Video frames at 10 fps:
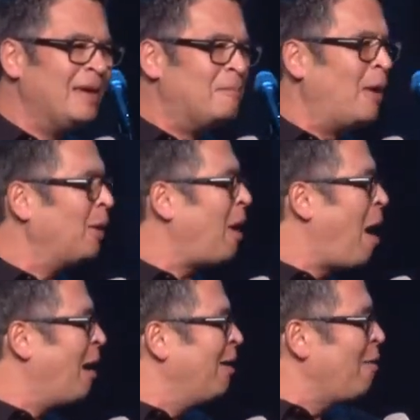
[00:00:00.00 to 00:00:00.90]
Brother
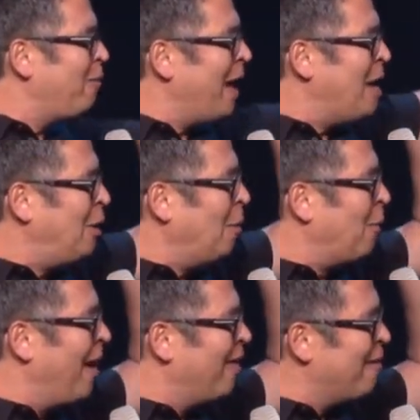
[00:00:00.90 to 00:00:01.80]
Cargill, thank you,
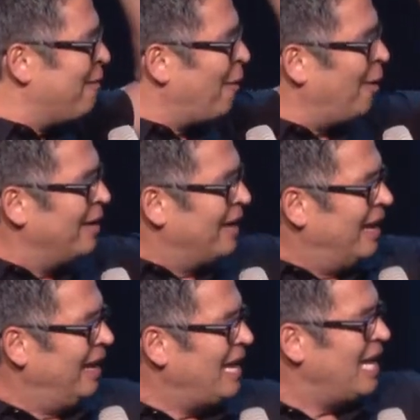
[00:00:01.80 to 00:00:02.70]
brother, for
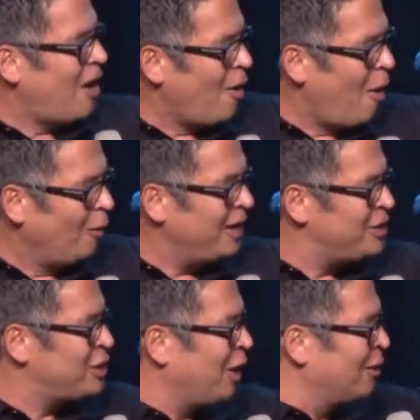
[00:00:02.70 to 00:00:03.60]
leading on all these
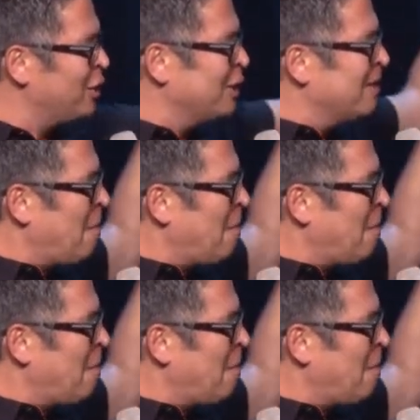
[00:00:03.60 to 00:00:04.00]
churches.